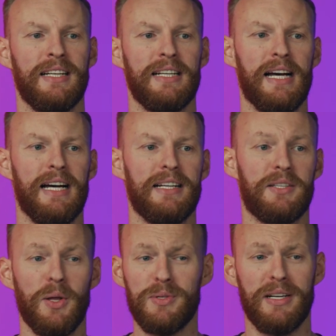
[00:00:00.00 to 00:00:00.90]
To
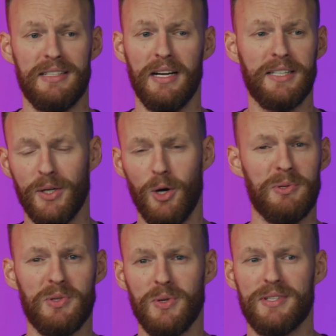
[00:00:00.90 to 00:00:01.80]
those that are dunky on open
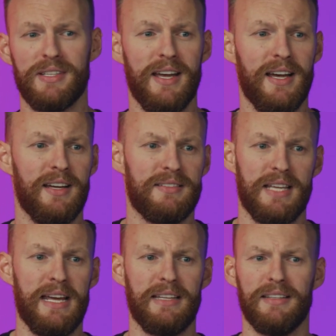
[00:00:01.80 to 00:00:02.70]
source,
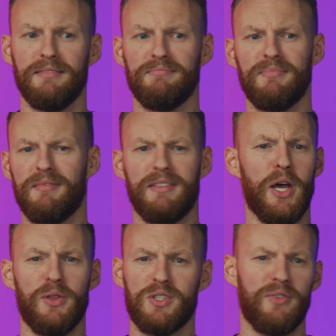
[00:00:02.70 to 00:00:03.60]
saying that
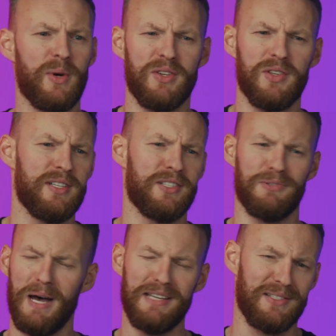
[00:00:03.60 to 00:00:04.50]
the software sausage is
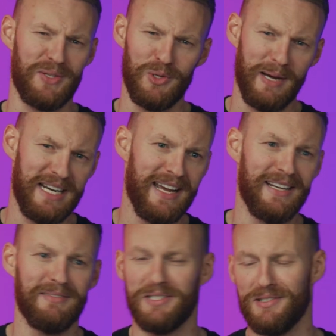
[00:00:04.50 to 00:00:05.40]
past its use-by
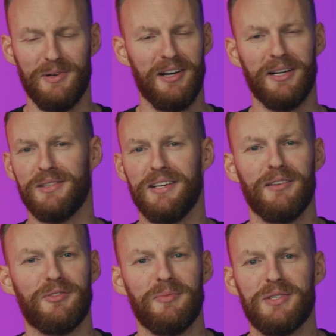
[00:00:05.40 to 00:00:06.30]
date, which is where I got the
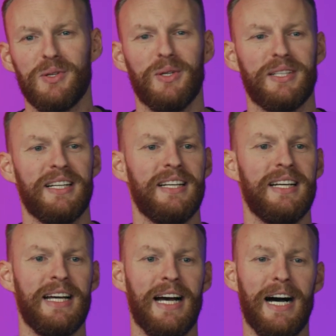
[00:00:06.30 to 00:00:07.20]
title from this talk,
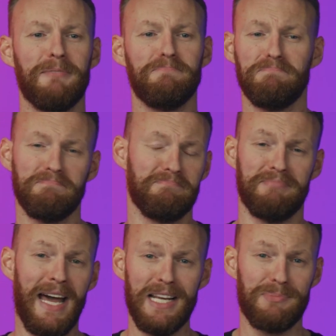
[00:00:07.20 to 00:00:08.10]

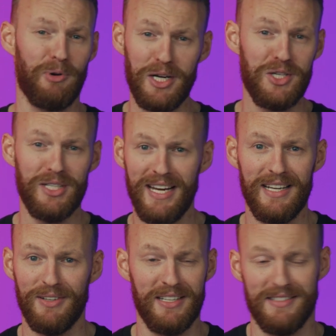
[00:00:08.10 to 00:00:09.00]
that expiration date,
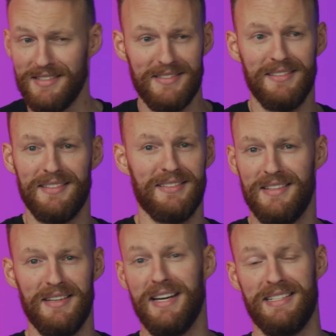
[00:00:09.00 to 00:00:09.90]
if it existed, is
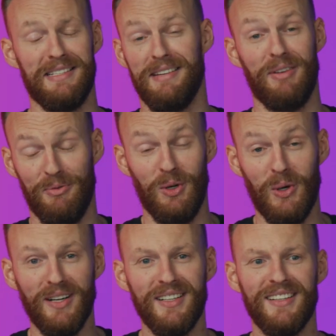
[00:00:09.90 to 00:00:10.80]
in 1974.